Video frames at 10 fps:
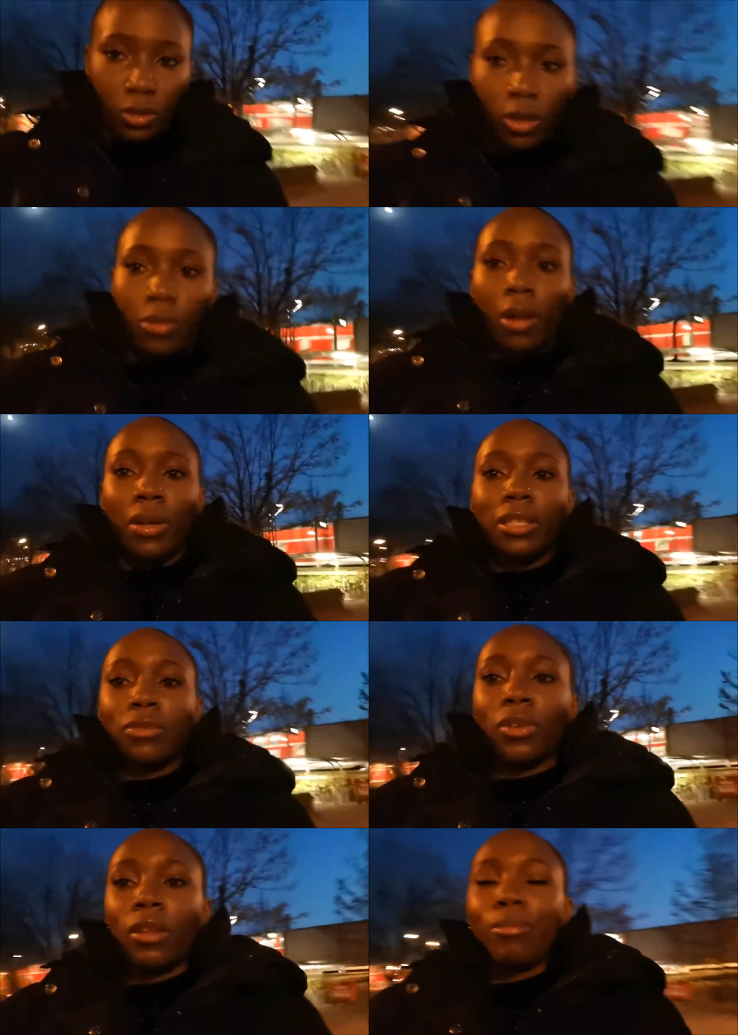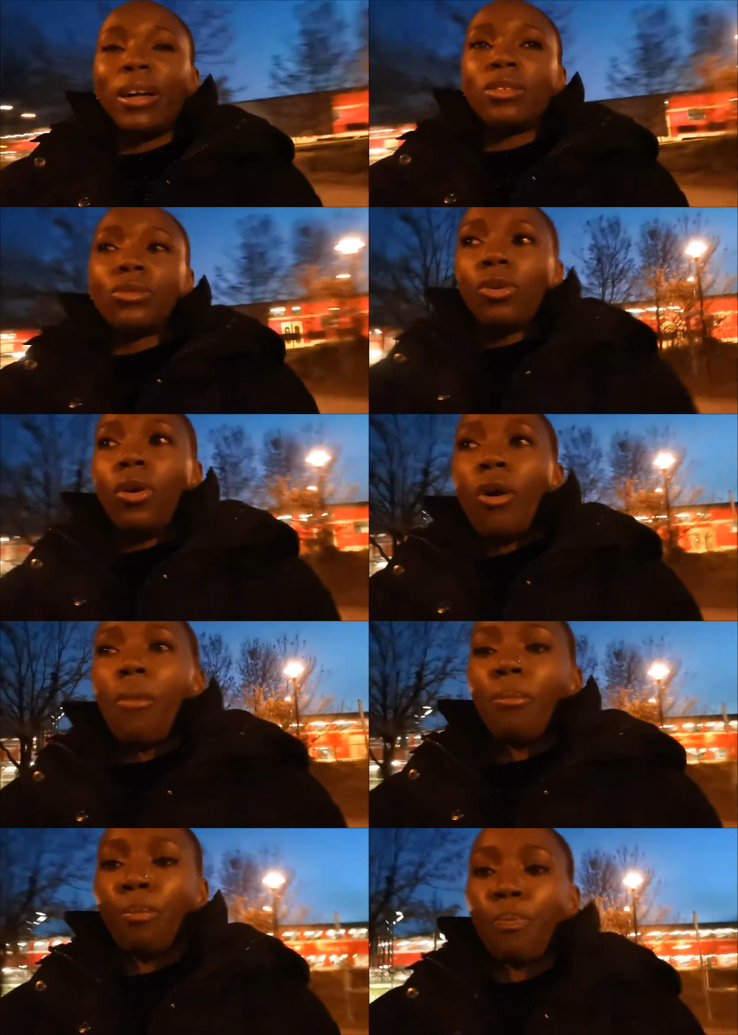so we are waiting for the bus to go
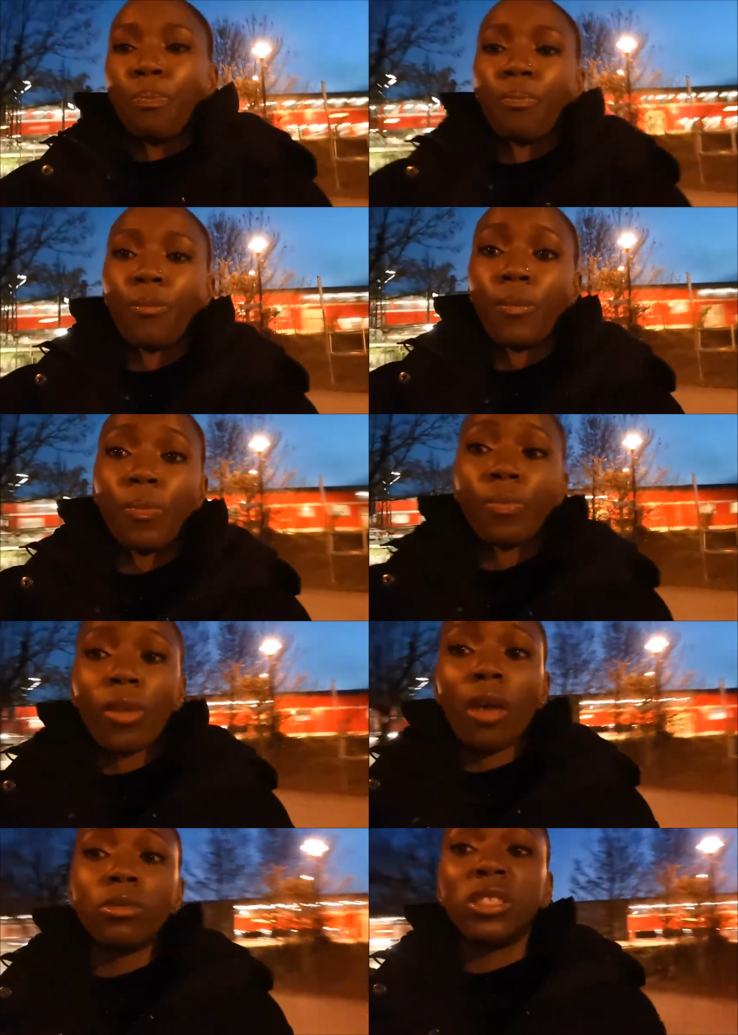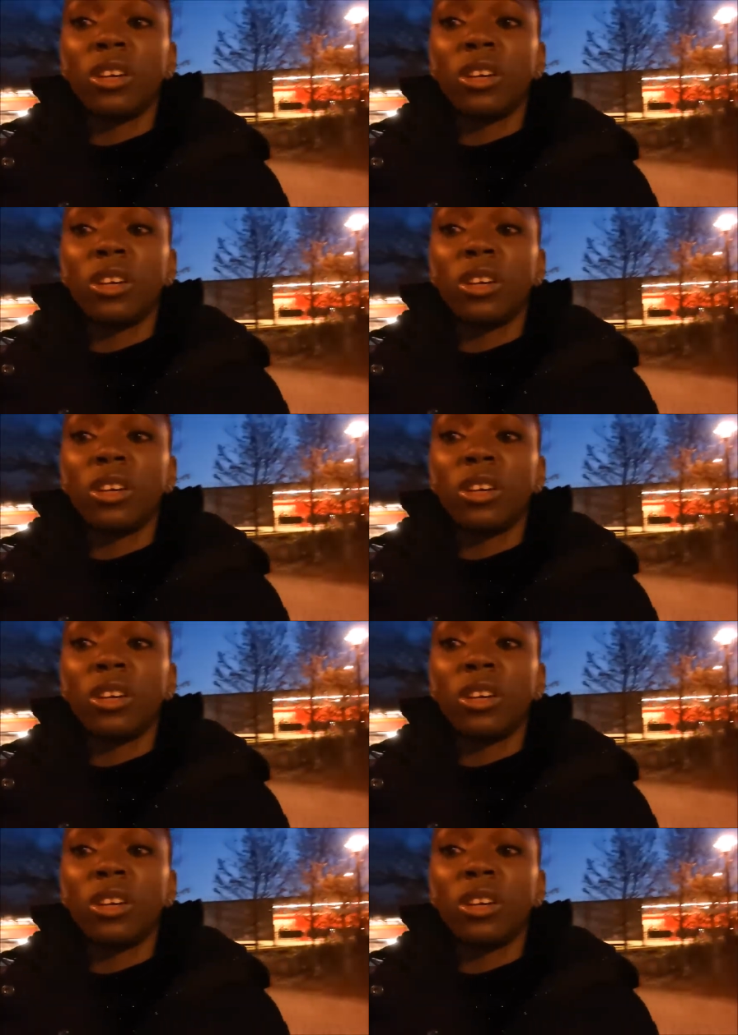home. I was